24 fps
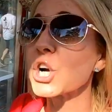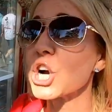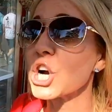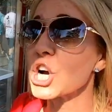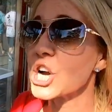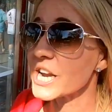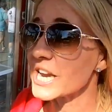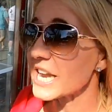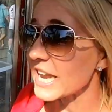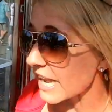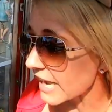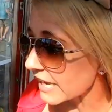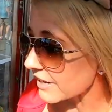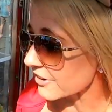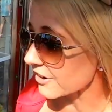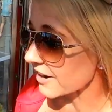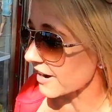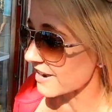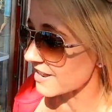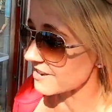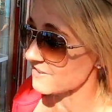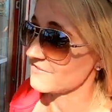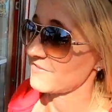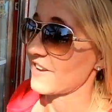creator
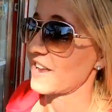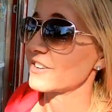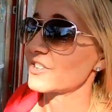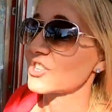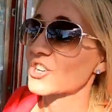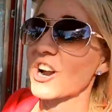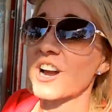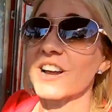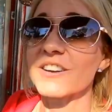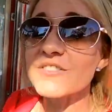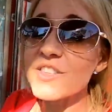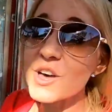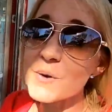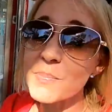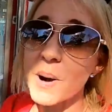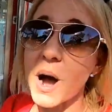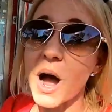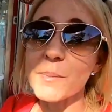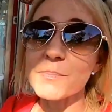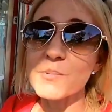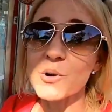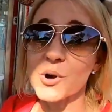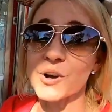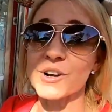and inventor of the
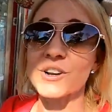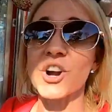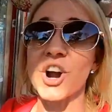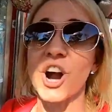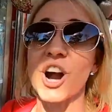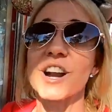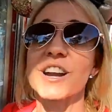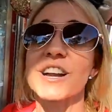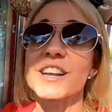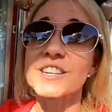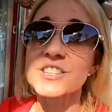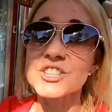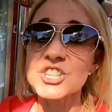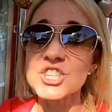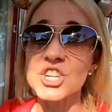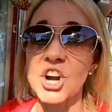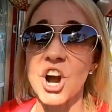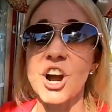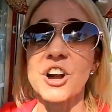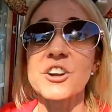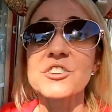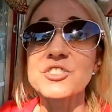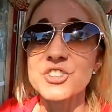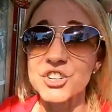popcorn cart is
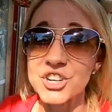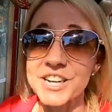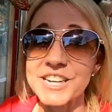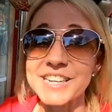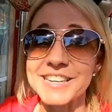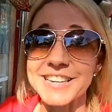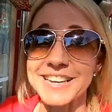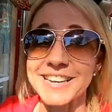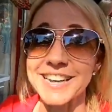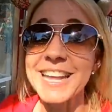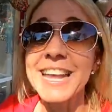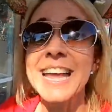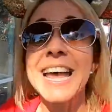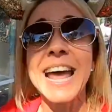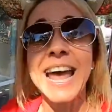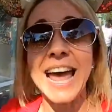Charles Creighton,